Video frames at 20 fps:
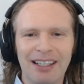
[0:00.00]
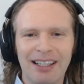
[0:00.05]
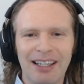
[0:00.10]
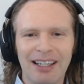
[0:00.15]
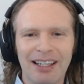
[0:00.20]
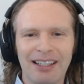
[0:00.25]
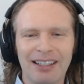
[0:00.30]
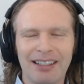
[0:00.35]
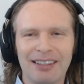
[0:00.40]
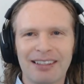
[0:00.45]

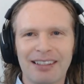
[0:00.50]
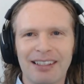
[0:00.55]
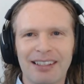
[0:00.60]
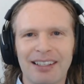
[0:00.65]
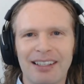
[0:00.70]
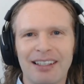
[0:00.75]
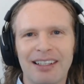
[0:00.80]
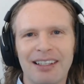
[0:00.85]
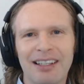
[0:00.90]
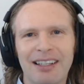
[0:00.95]
And
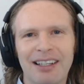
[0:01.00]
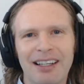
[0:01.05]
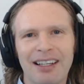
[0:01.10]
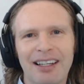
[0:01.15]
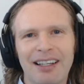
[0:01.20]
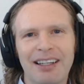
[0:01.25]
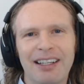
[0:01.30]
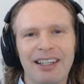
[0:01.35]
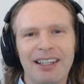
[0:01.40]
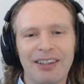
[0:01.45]

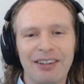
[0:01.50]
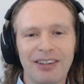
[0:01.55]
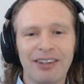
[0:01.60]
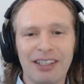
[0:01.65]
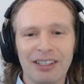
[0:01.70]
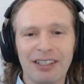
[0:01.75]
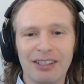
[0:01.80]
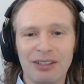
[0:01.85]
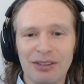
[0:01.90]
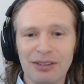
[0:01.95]
the other
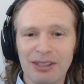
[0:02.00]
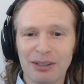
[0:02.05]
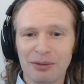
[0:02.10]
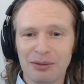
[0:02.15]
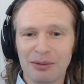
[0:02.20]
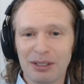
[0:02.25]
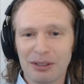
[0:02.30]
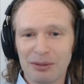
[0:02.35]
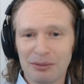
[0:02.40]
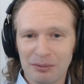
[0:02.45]
thing too
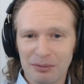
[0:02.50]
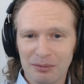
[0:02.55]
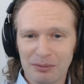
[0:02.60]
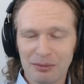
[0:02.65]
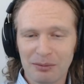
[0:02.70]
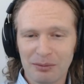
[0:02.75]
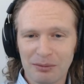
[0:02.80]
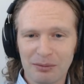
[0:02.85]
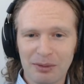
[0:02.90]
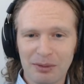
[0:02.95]
that
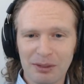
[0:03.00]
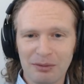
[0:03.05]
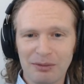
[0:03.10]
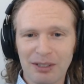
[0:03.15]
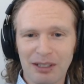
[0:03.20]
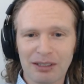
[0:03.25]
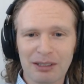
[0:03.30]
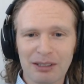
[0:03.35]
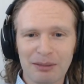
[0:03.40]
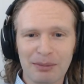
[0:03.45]
we've
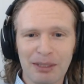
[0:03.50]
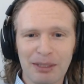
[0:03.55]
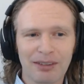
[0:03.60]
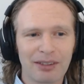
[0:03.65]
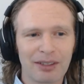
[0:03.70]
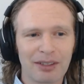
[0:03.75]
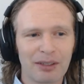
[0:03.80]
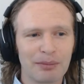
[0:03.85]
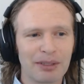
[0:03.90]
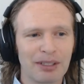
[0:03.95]
talked about a
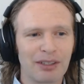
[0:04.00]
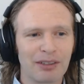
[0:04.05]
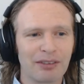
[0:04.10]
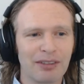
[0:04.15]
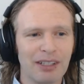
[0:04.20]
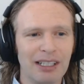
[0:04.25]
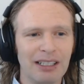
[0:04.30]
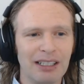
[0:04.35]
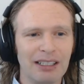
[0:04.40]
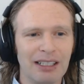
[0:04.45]
little bit
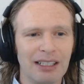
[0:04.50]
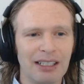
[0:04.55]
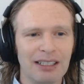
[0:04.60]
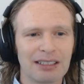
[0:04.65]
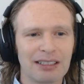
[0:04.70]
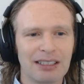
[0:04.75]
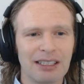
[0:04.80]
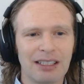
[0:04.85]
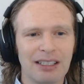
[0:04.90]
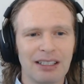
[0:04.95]
already
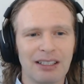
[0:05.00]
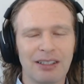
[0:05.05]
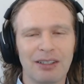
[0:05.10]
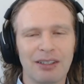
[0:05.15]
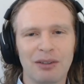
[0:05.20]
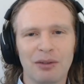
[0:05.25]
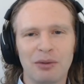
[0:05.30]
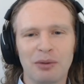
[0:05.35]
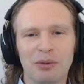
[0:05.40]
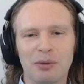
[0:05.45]
is that
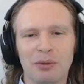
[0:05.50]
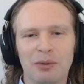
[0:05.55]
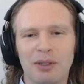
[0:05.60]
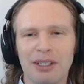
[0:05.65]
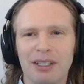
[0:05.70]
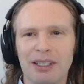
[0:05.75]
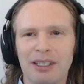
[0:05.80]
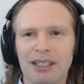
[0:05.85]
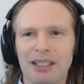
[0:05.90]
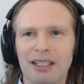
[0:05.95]

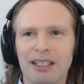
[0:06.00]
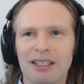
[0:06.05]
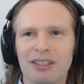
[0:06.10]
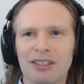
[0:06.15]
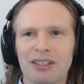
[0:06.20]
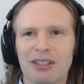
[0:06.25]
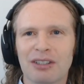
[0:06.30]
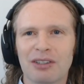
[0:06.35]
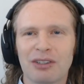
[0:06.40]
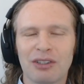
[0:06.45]

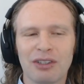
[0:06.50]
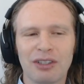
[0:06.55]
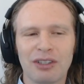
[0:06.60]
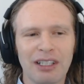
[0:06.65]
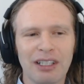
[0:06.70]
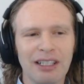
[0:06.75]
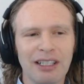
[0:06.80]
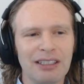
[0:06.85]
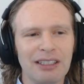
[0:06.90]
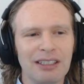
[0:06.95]
it's a good
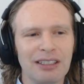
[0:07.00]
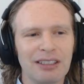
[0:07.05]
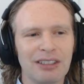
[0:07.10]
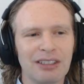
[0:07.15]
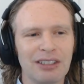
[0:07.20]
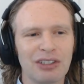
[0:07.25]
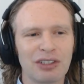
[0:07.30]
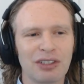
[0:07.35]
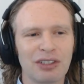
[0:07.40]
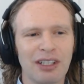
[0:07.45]
idea
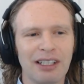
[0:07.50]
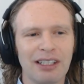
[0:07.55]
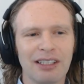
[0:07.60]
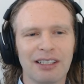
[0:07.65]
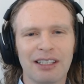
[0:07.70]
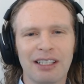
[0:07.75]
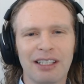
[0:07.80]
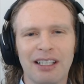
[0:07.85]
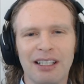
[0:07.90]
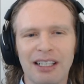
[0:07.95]
to try
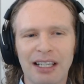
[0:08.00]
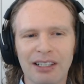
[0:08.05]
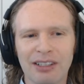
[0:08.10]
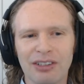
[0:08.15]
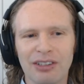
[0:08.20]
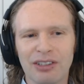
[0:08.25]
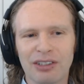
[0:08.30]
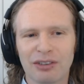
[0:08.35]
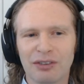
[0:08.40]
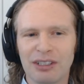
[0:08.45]
and
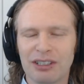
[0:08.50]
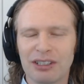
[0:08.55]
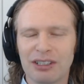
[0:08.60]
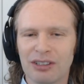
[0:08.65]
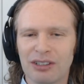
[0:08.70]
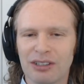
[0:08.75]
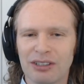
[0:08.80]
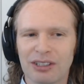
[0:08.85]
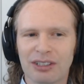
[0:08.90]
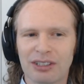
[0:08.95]
connect your
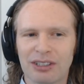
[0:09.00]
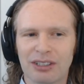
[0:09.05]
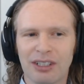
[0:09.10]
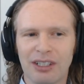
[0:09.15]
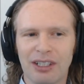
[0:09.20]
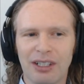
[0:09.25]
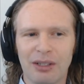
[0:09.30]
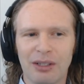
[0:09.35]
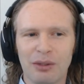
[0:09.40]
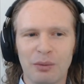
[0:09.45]
research
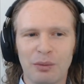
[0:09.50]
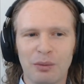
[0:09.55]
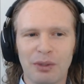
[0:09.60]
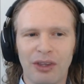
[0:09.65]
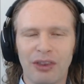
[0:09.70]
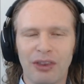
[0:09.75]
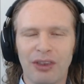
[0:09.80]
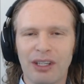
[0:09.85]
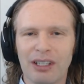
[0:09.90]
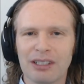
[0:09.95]

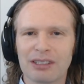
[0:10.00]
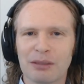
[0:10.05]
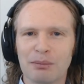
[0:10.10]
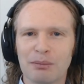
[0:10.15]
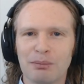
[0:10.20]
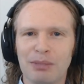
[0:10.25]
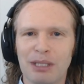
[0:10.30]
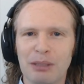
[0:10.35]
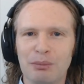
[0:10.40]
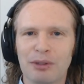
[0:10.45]
with things
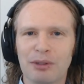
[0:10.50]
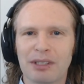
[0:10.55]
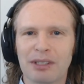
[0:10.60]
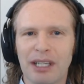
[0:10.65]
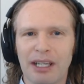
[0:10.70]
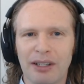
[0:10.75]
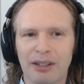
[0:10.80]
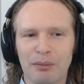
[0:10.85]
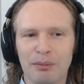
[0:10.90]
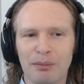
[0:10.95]
that people
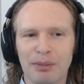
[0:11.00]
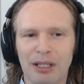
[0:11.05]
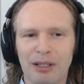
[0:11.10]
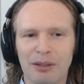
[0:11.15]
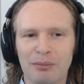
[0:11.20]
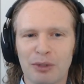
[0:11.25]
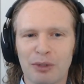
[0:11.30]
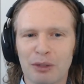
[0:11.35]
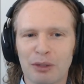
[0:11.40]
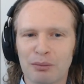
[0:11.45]
care
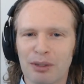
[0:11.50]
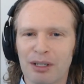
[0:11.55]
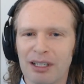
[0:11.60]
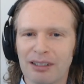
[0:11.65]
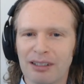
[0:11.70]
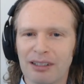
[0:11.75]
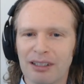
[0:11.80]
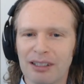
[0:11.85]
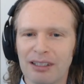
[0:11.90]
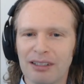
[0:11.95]
about more
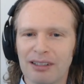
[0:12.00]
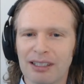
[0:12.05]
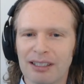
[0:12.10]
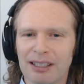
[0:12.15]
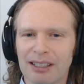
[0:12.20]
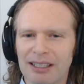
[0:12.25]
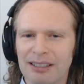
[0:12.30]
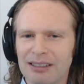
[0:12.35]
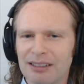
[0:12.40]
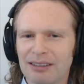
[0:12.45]
broadly,
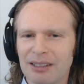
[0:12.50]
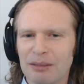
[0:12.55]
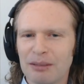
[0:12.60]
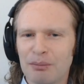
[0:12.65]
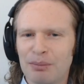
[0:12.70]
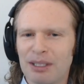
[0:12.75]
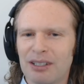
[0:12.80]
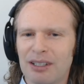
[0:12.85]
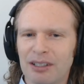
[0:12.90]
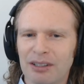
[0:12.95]
like ideally
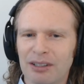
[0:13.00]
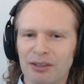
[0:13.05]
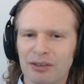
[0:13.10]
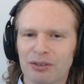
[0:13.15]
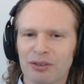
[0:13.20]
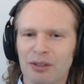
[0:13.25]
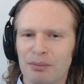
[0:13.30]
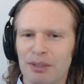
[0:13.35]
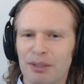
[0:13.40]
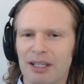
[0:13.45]
beyond
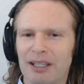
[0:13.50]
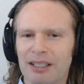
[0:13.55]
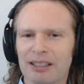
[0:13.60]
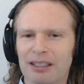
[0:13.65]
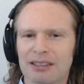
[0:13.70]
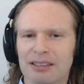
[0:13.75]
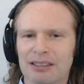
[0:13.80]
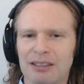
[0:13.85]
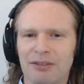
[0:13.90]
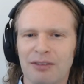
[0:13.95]

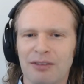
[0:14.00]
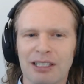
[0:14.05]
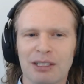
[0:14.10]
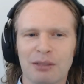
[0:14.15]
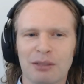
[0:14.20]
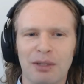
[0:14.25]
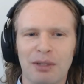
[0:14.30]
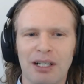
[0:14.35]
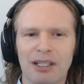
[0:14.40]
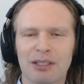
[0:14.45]
robotics, if
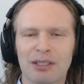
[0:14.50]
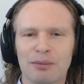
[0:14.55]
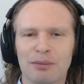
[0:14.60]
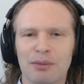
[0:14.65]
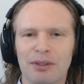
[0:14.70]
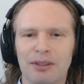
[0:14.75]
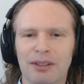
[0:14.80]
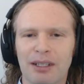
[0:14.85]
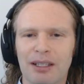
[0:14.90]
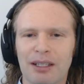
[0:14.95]
that's
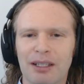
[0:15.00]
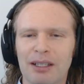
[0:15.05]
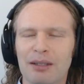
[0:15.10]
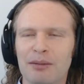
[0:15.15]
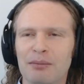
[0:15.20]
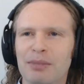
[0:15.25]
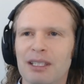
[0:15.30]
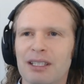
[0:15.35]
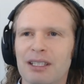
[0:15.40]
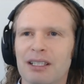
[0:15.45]
possible.
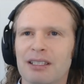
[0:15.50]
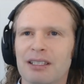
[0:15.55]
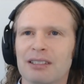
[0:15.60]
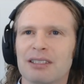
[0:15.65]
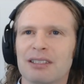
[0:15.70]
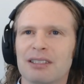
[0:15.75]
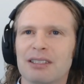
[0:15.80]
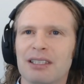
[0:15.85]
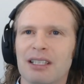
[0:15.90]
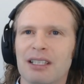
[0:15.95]

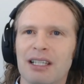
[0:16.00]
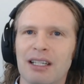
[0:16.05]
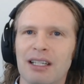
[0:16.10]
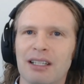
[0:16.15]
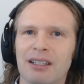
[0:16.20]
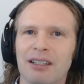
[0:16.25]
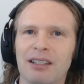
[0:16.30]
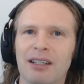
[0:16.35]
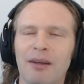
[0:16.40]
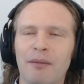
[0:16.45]
Because
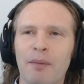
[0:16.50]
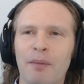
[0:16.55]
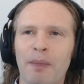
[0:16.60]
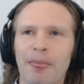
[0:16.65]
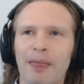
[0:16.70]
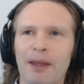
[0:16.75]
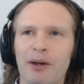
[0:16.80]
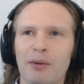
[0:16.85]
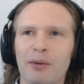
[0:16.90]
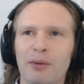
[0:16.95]
again,
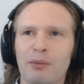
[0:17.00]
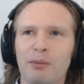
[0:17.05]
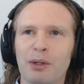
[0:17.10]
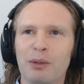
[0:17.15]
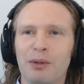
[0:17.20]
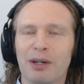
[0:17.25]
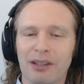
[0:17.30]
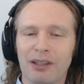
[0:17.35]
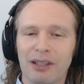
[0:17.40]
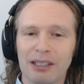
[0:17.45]
we
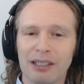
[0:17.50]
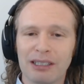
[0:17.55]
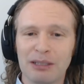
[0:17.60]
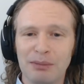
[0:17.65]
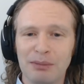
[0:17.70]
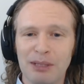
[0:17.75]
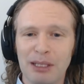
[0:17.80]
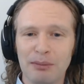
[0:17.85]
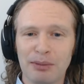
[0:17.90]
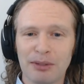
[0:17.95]
want lots
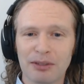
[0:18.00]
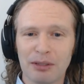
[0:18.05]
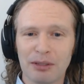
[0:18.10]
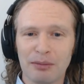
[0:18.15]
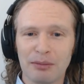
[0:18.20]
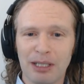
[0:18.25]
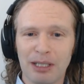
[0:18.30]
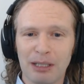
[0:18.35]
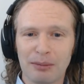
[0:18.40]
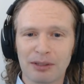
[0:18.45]
of people to
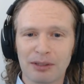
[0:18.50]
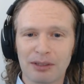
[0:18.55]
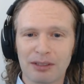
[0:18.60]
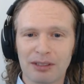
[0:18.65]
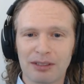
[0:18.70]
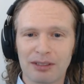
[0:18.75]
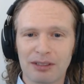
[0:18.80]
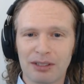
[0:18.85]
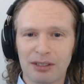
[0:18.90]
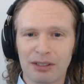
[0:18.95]
be able
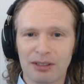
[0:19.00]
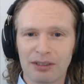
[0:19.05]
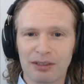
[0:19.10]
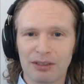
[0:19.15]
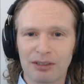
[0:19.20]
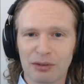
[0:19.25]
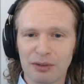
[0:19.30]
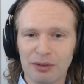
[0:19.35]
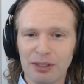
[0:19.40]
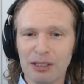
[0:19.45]
to
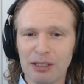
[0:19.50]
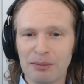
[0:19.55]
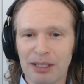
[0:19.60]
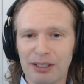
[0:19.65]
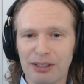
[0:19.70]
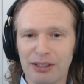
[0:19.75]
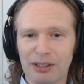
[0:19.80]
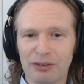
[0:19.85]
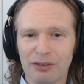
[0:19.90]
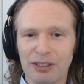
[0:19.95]
read
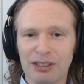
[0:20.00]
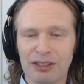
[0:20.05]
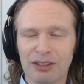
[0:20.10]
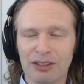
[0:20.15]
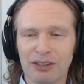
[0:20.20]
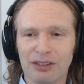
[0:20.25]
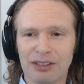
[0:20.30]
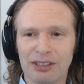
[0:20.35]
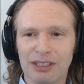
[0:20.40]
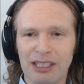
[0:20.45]
about your
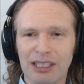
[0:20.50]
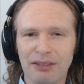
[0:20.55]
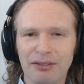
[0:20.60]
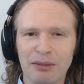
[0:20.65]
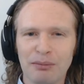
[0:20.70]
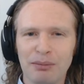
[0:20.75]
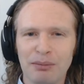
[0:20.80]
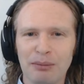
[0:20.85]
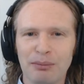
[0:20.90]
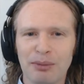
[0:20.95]
research,
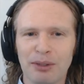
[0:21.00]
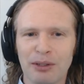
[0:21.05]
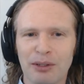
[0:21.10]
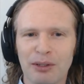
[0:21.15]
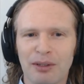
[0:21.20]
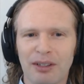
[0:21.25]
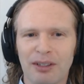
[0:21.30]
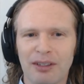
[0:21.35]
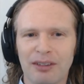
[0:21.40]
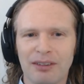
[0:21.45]
even people
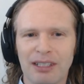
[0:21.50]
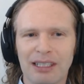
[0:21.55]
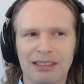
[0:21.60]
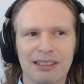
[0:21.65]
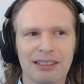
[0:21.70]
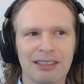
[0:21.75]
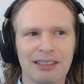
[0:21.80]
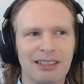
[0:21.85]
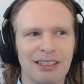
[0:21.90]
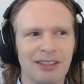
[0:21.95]
who aren't
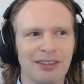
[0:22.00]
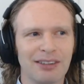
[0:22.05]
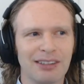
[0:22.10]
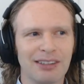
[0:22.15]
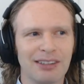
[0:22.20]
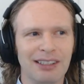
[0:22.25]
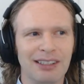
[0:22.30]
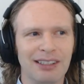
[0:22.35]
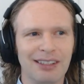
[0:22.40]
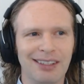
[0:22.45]

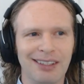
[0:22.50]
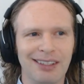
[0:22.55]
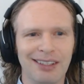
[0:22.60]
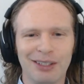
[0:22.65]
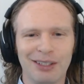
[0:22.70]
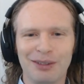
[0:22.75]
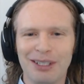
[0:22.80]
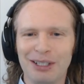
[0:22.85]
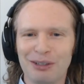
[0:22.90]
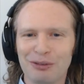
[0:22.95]
necessarily
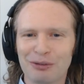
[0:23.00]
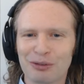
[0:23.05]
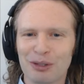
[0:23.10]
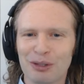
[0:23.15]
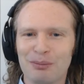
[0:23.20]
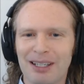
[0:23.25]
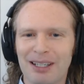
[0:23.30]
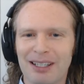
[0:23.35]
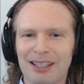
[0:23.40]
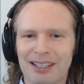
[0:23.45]
in
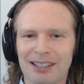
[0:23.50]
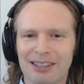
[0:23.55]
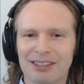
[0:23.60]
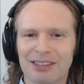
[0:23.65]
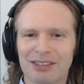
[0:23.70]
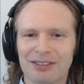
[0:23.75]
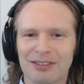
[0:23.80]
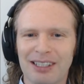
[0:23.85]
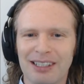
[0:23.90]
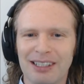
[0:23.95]

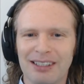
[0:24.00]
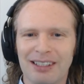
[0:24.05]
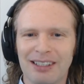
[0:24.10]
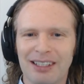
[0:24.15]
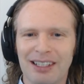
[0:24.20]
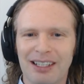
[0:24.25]
robotics, right?